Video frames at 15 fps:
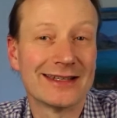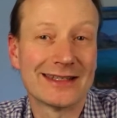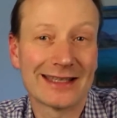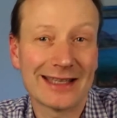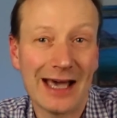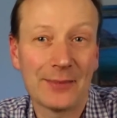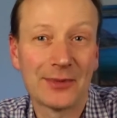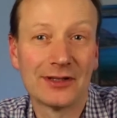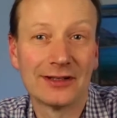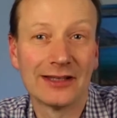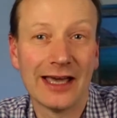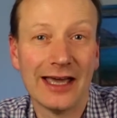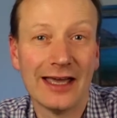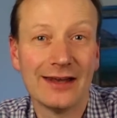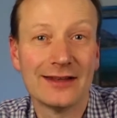as a capital
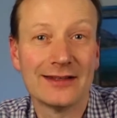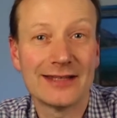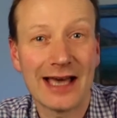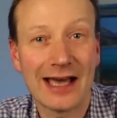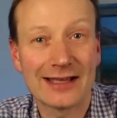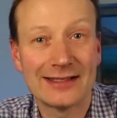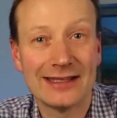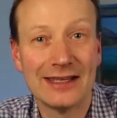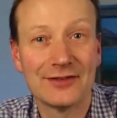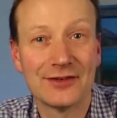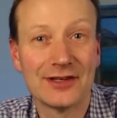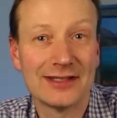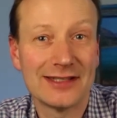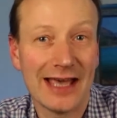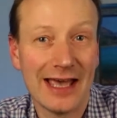gain and taxed either
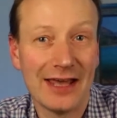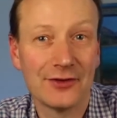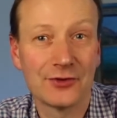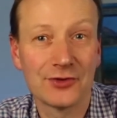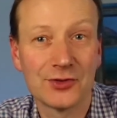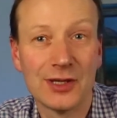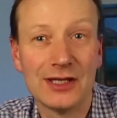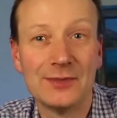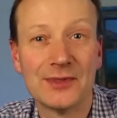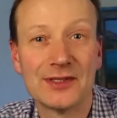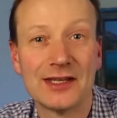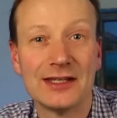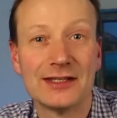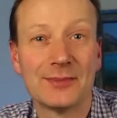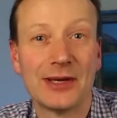at 10 or
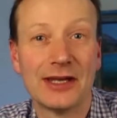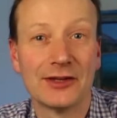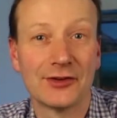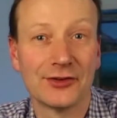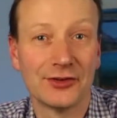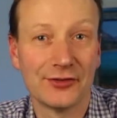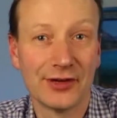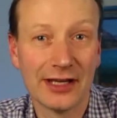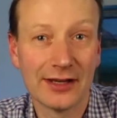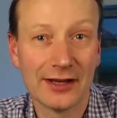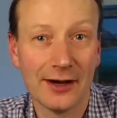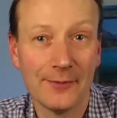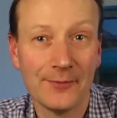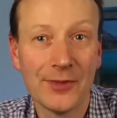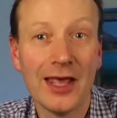20% depending on your
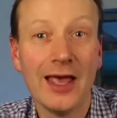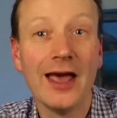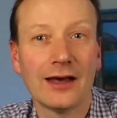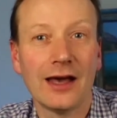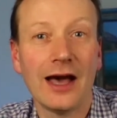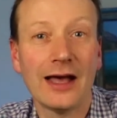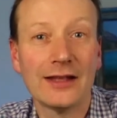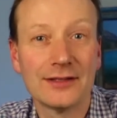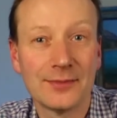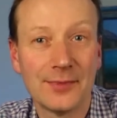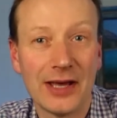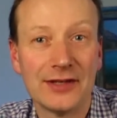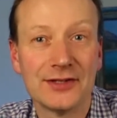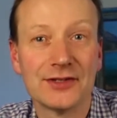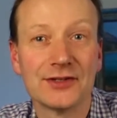income, and
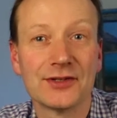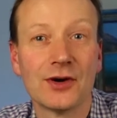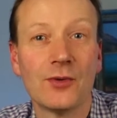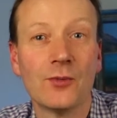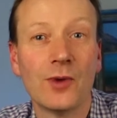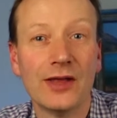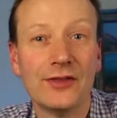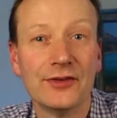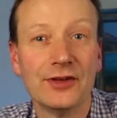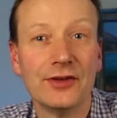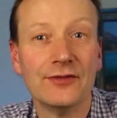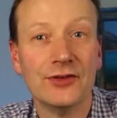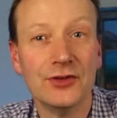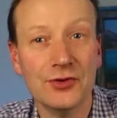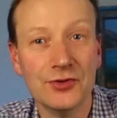dependent on whether
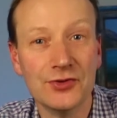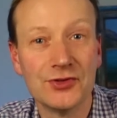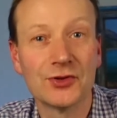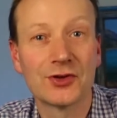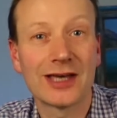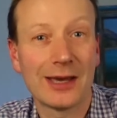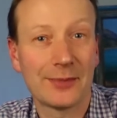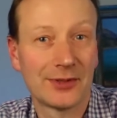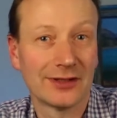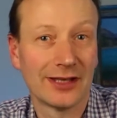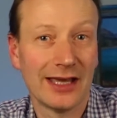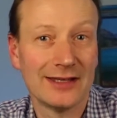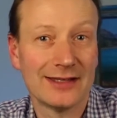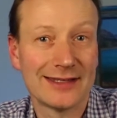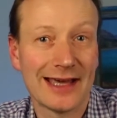you've used your capital
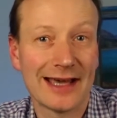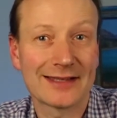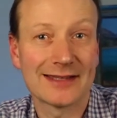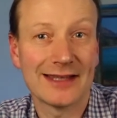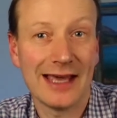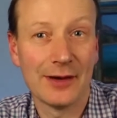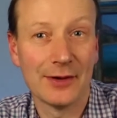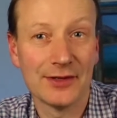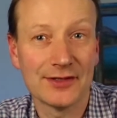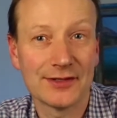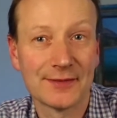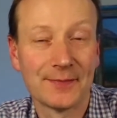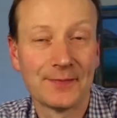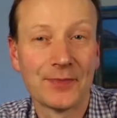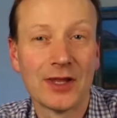gains tax
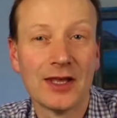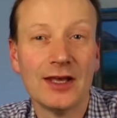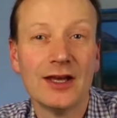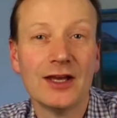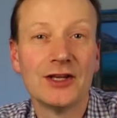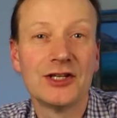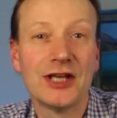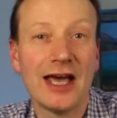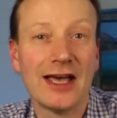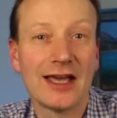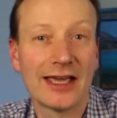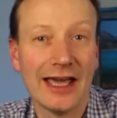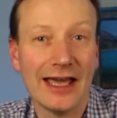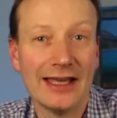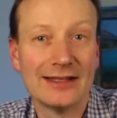allowance. Share
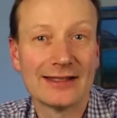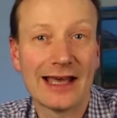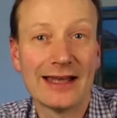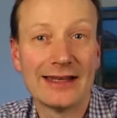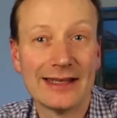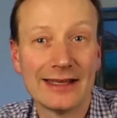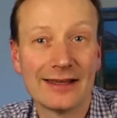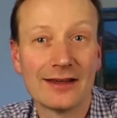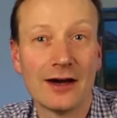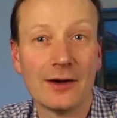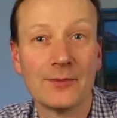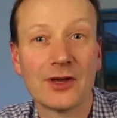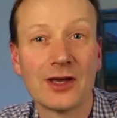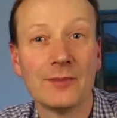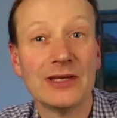gains and
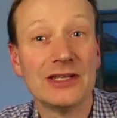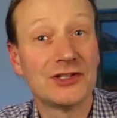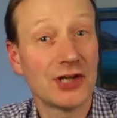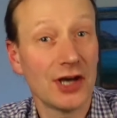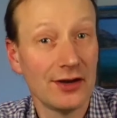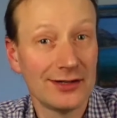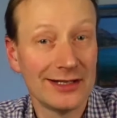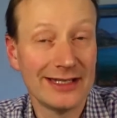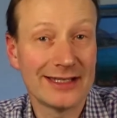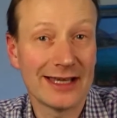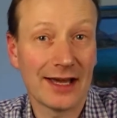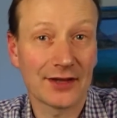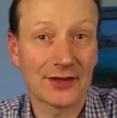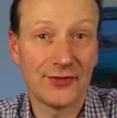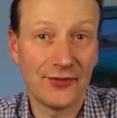income can be totally
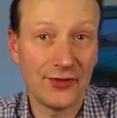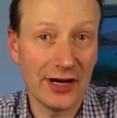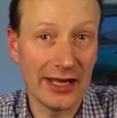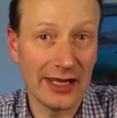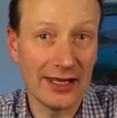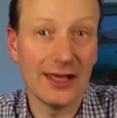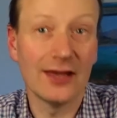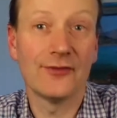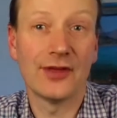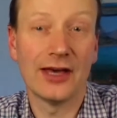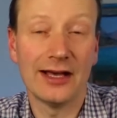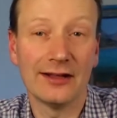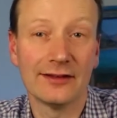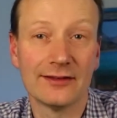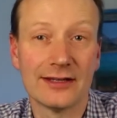tax-free if they're
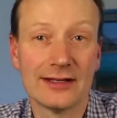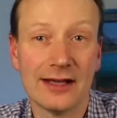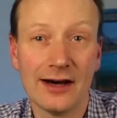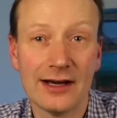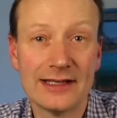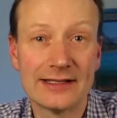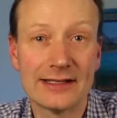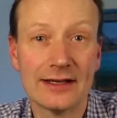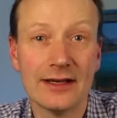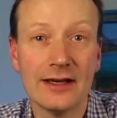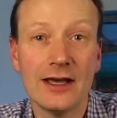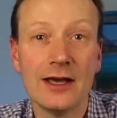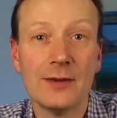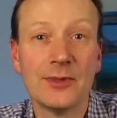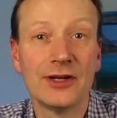held in an ISA,
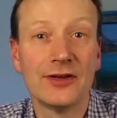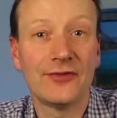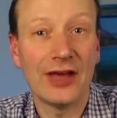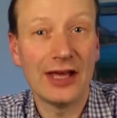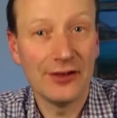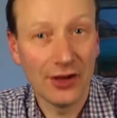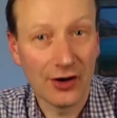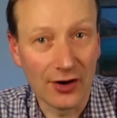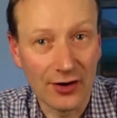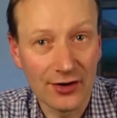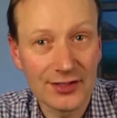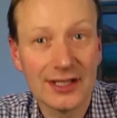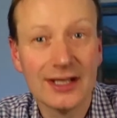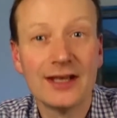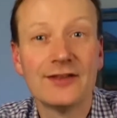but if they're
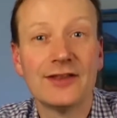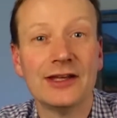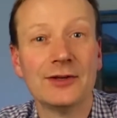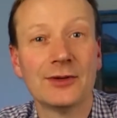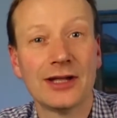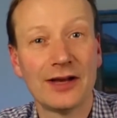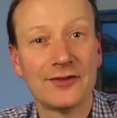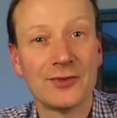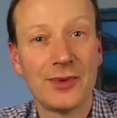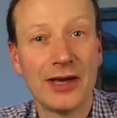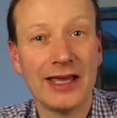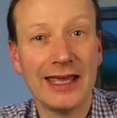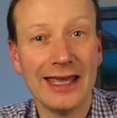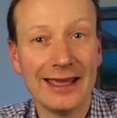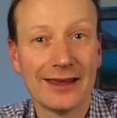not, then you'll have to
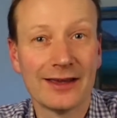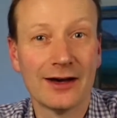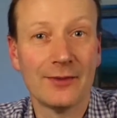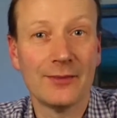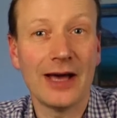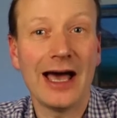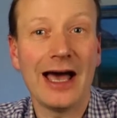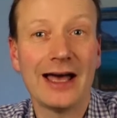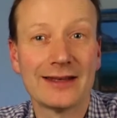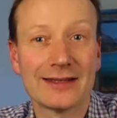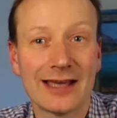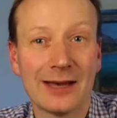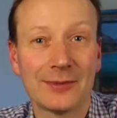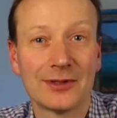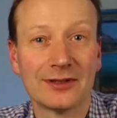pay income and
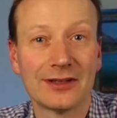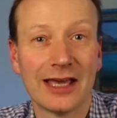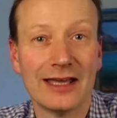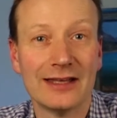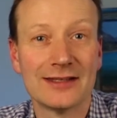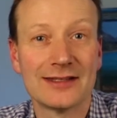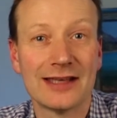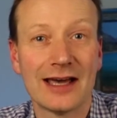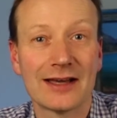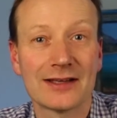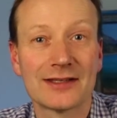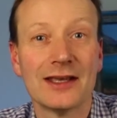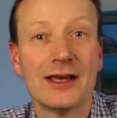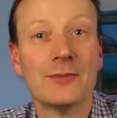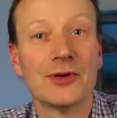capital gains
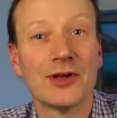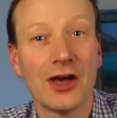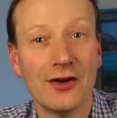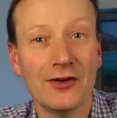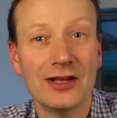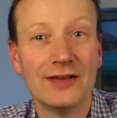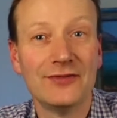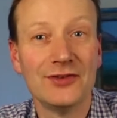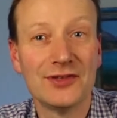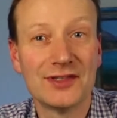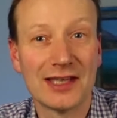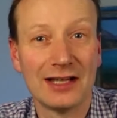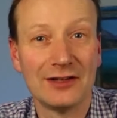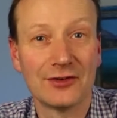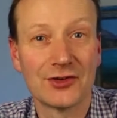tax, but only if you
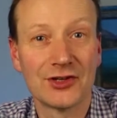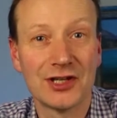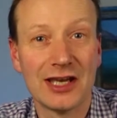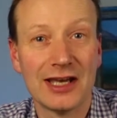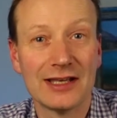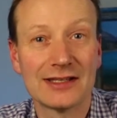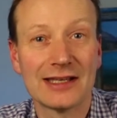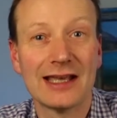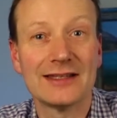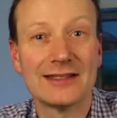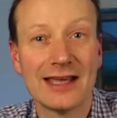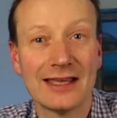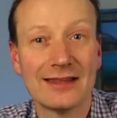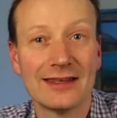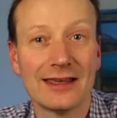sell your shares and
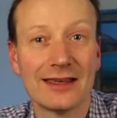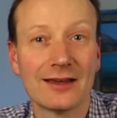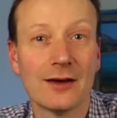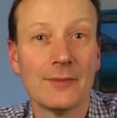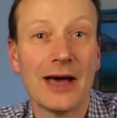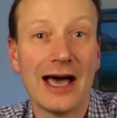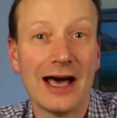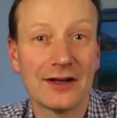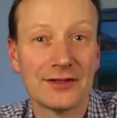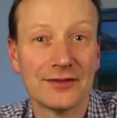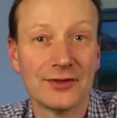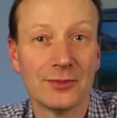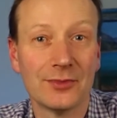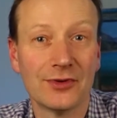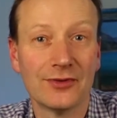take the income out of
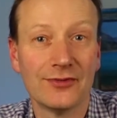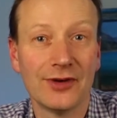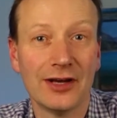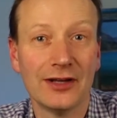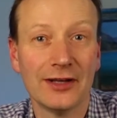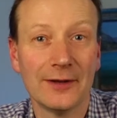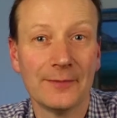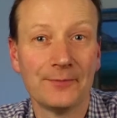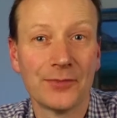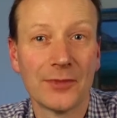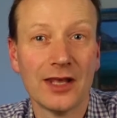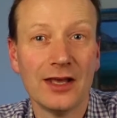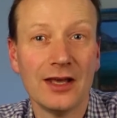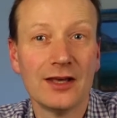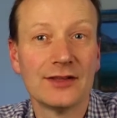your portfolio.
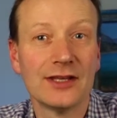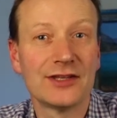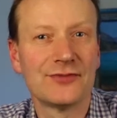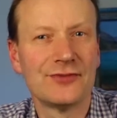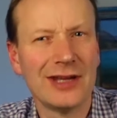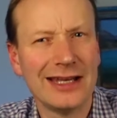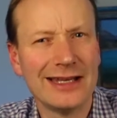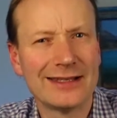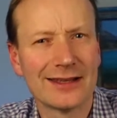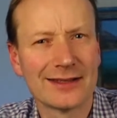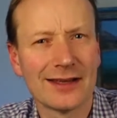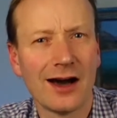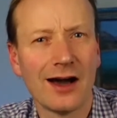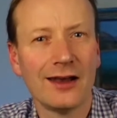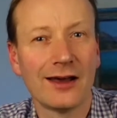This really does
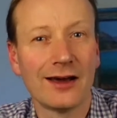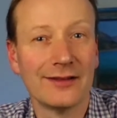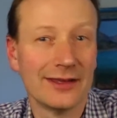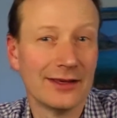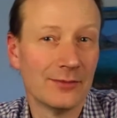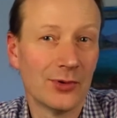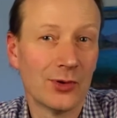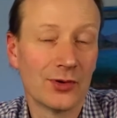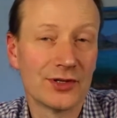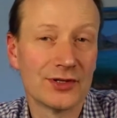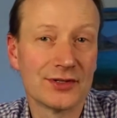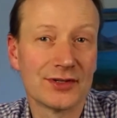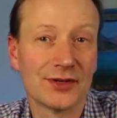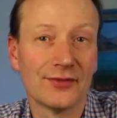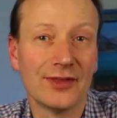highlight the
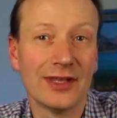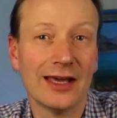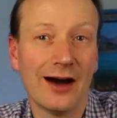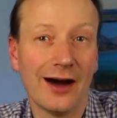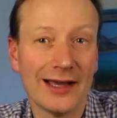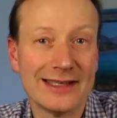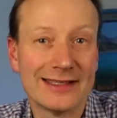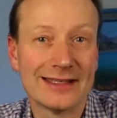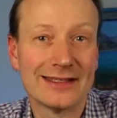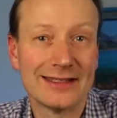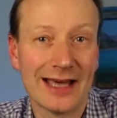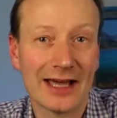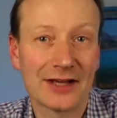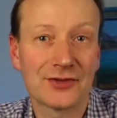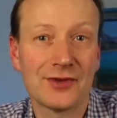importance of the ISA
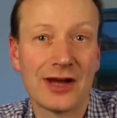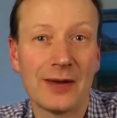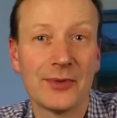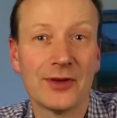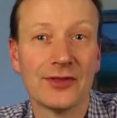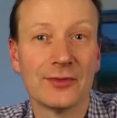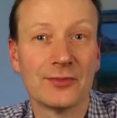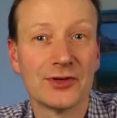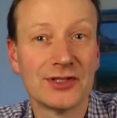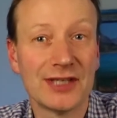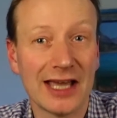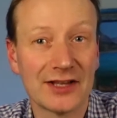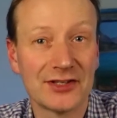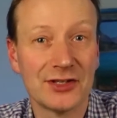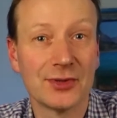tax wrapper that
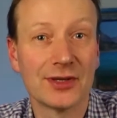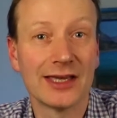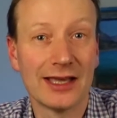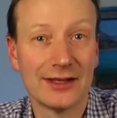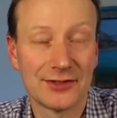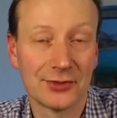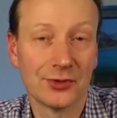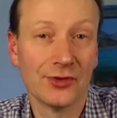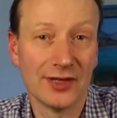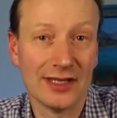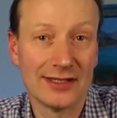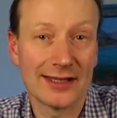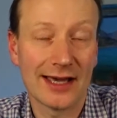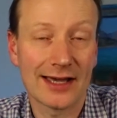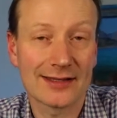protects you against all
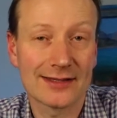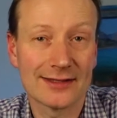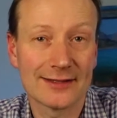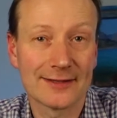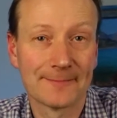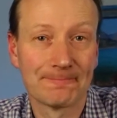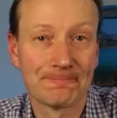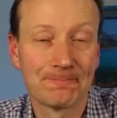these taxes.